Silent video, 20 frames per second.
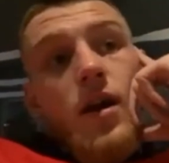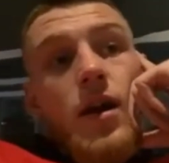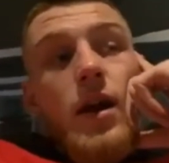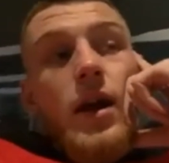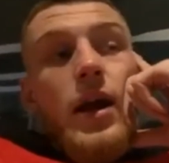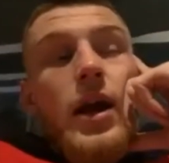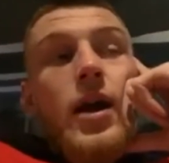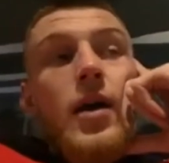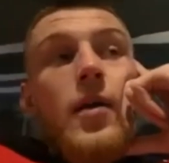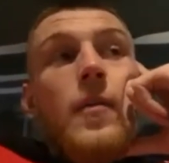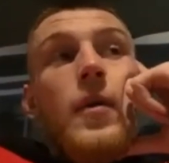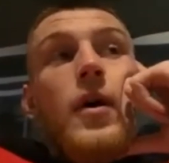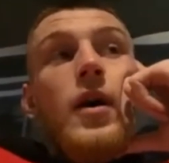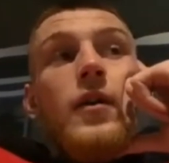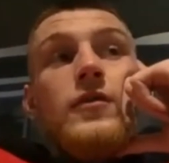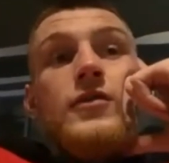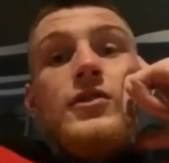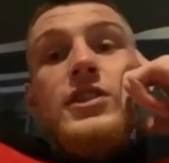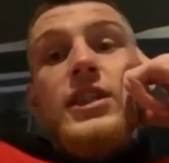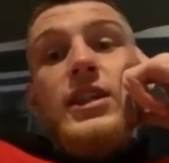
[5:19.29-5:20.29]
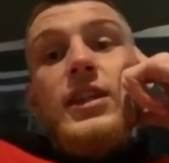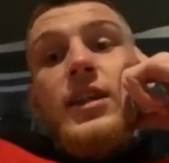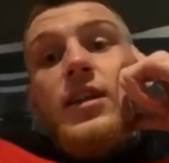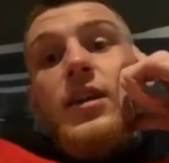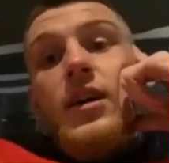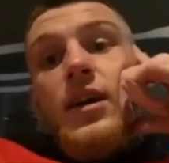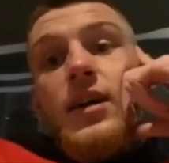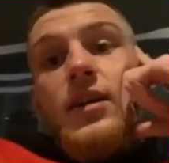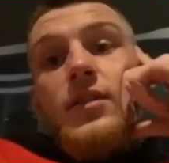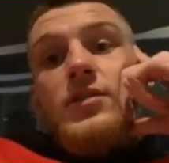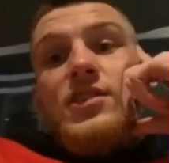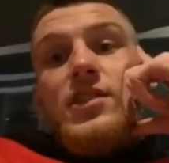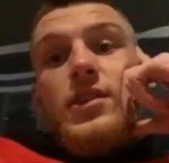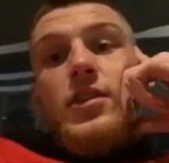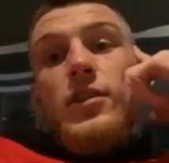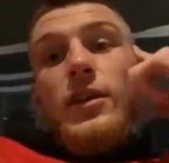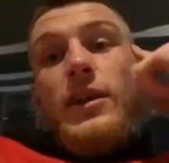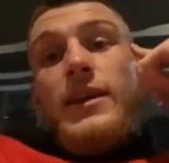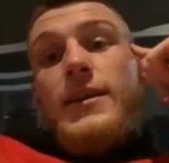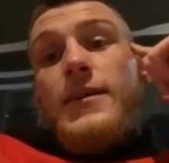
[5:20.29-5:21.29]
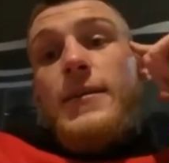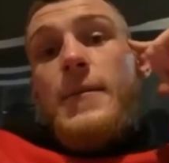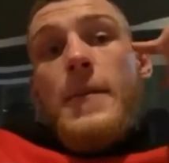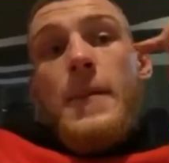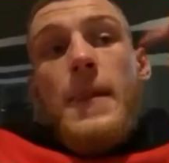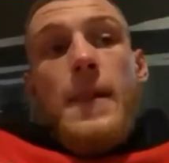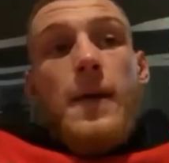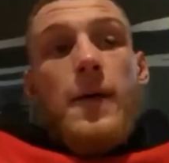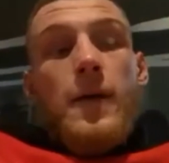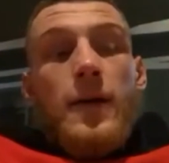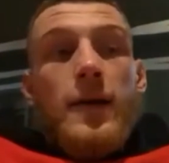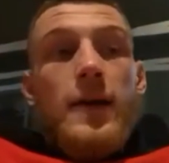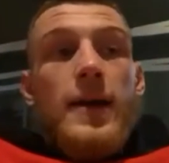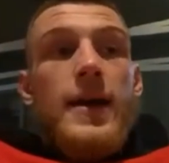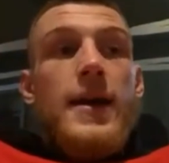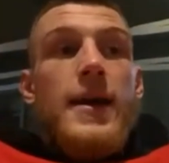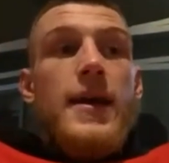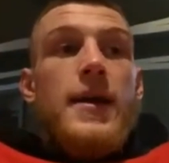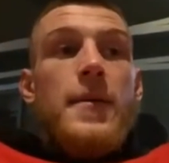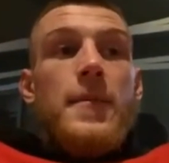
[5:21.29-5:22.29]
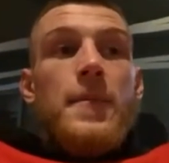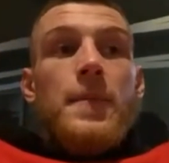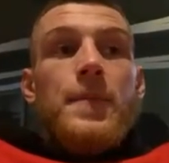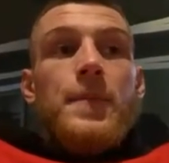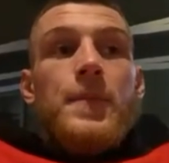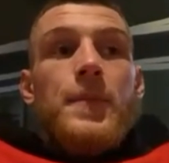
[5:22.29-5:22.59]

Um, obviously the knockouts are great. Um,